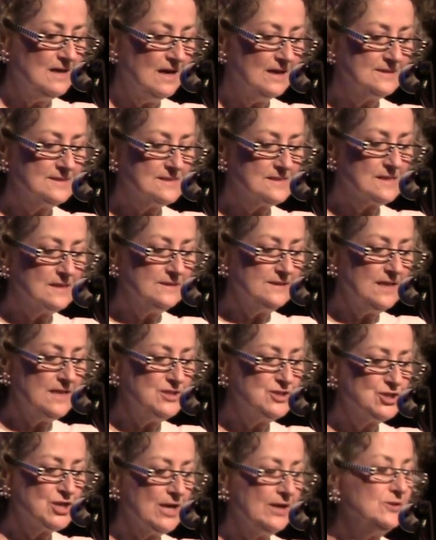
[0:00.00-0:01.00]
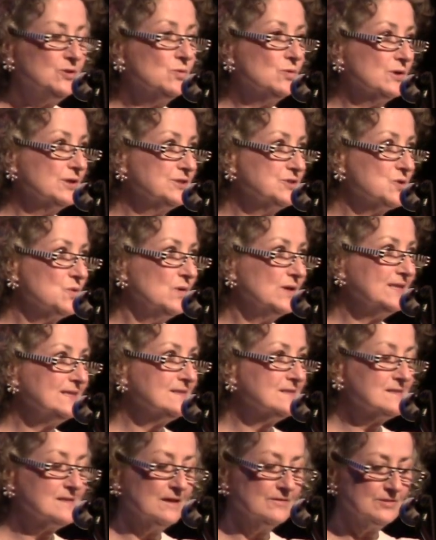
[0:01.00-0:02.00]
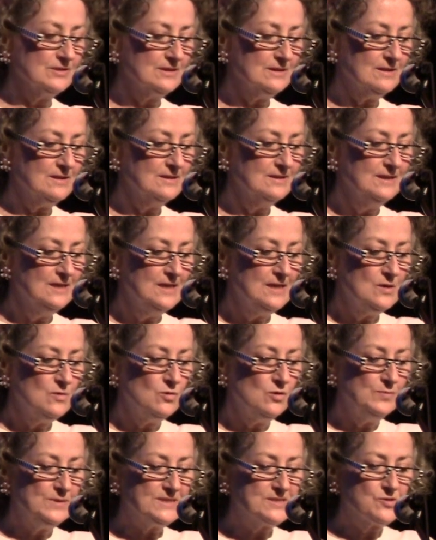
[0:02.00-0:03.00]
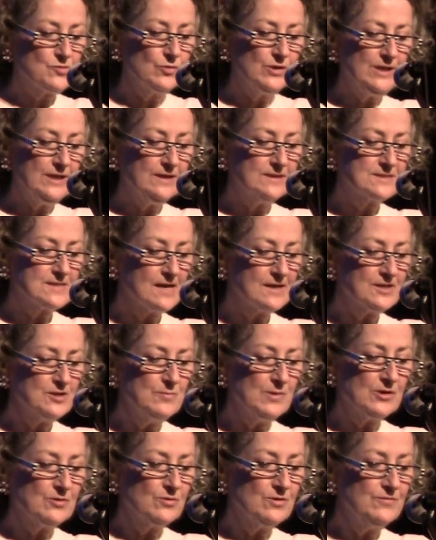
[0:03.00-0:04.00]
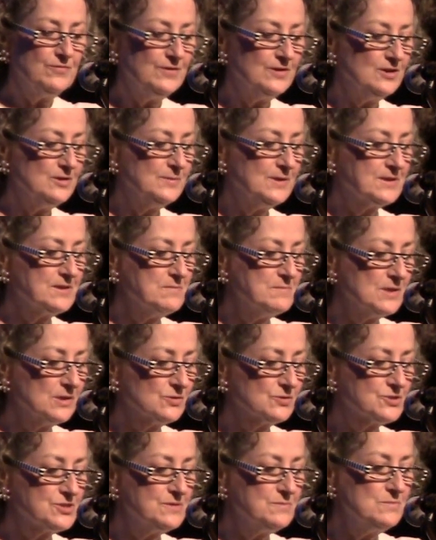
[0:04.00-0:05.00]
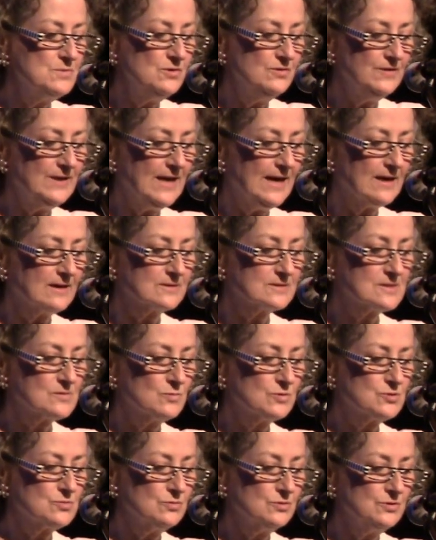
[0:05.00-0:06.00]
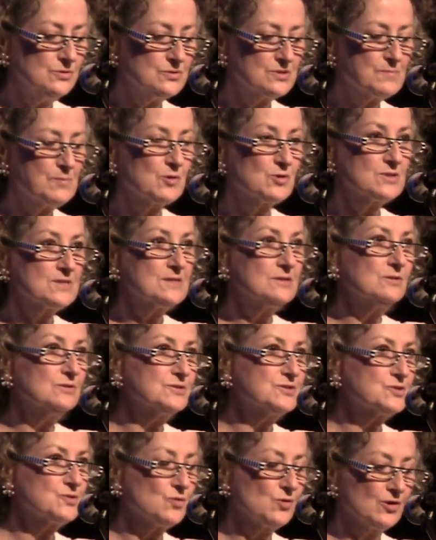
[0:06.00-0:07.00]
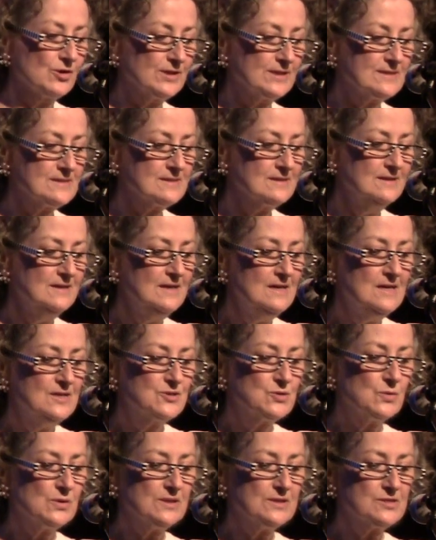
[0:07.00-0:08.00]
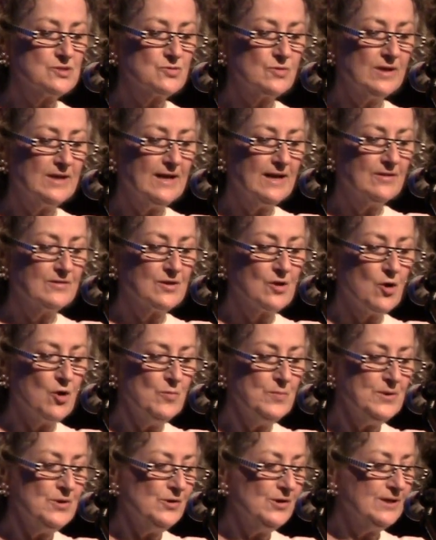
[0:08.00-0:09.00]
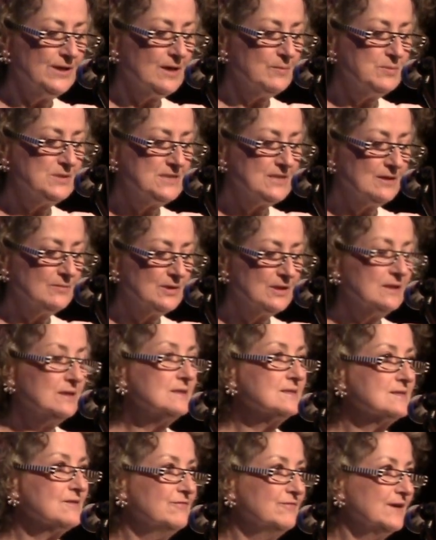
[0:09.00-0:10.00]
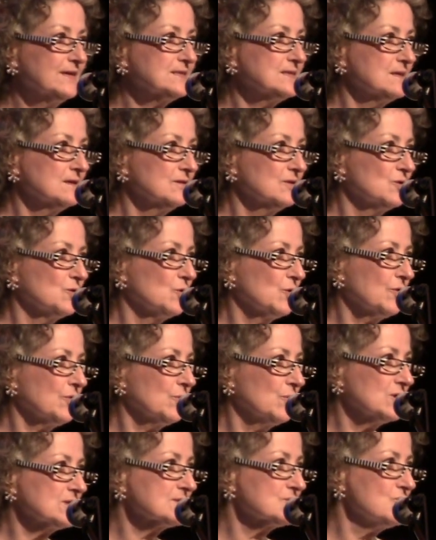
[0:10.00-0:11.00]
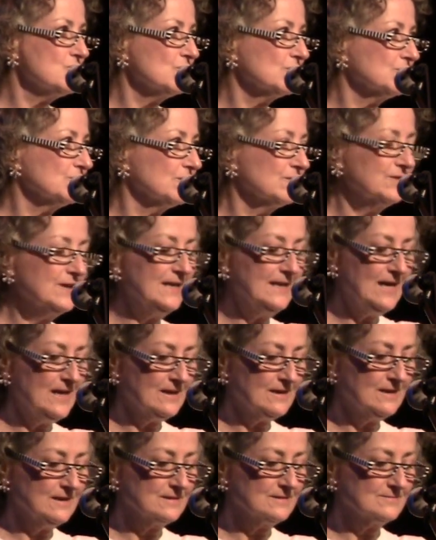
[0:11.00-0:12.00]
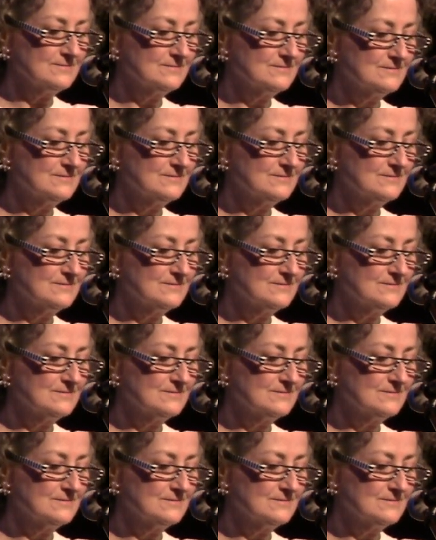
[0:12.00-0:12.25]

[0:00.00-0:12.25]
On Sunday, January twenty-seventh, we'll be screening a documentary film at the Millerton Movie House, which will use personal stories to illustrate how the opioid epidemic is affecting the northwest corner of Connecticut.